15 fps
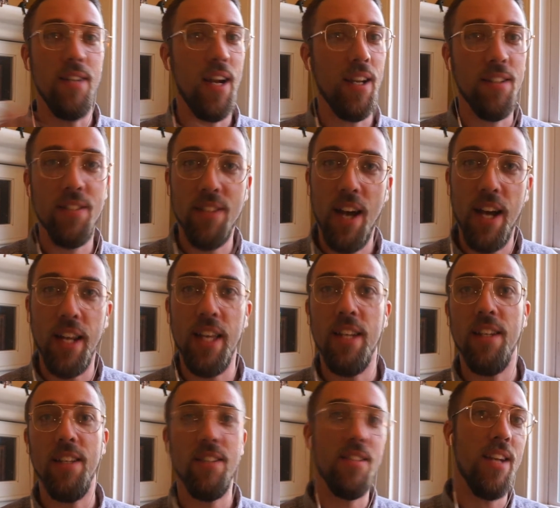It's not a
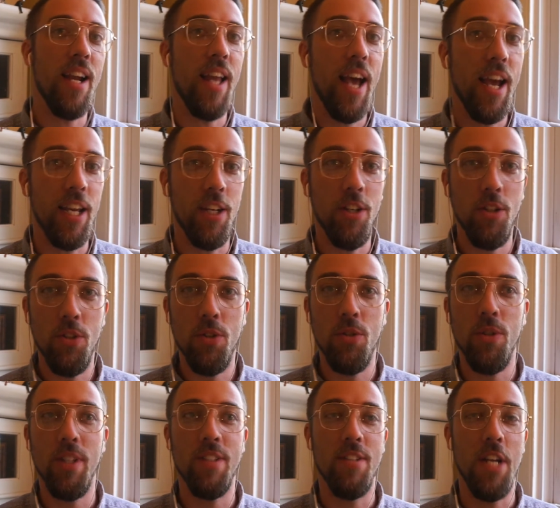sonnet, it's not a
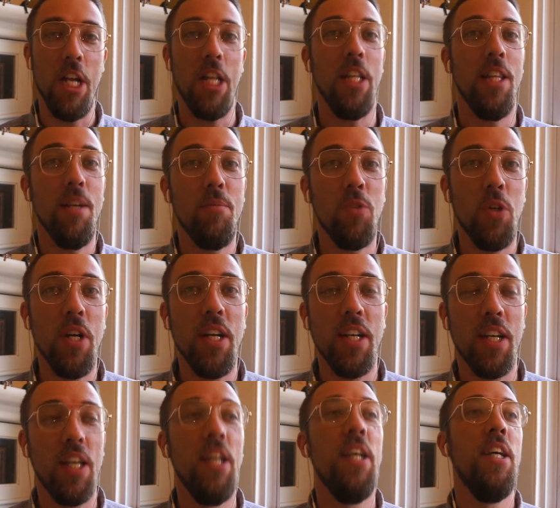haiku, it's not a
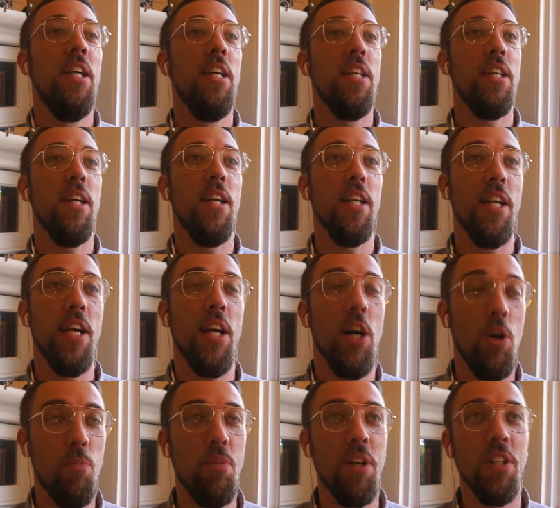limerick. God
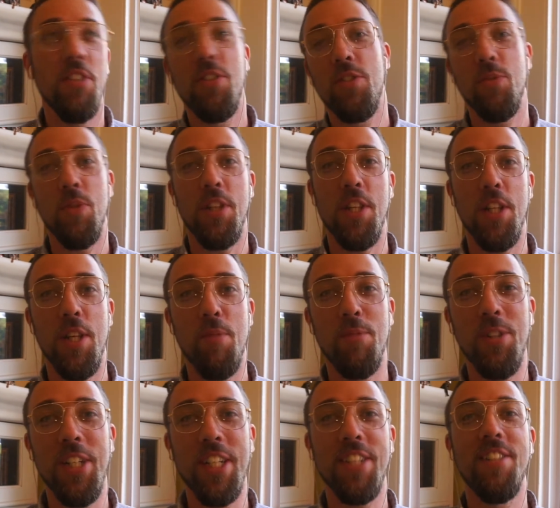help us with the
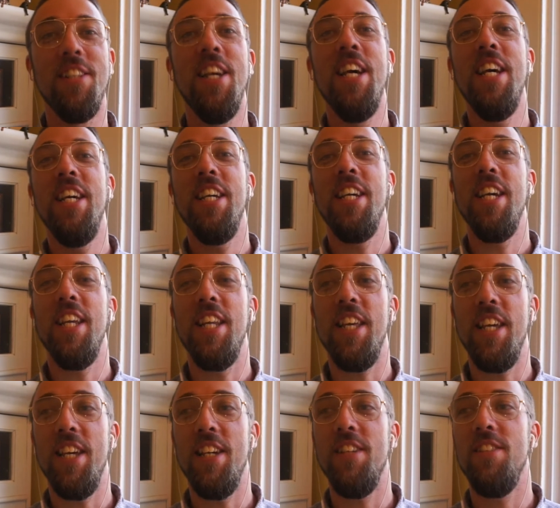limericks.
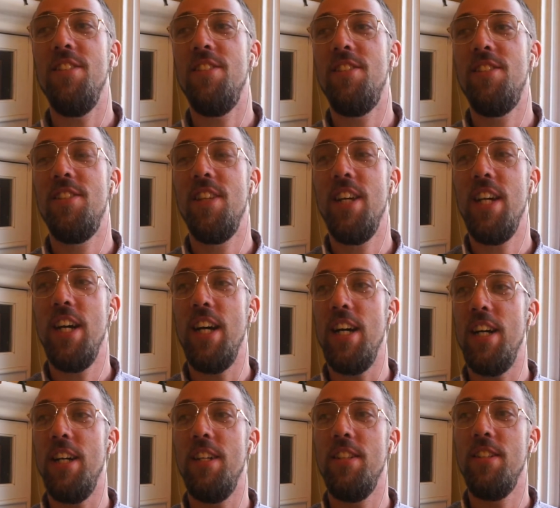It is
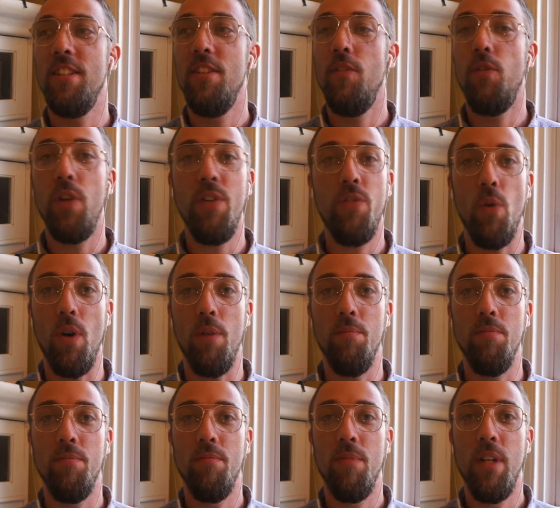
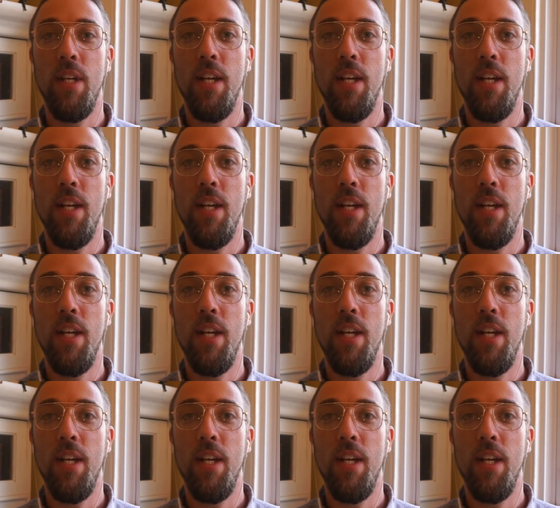free-form.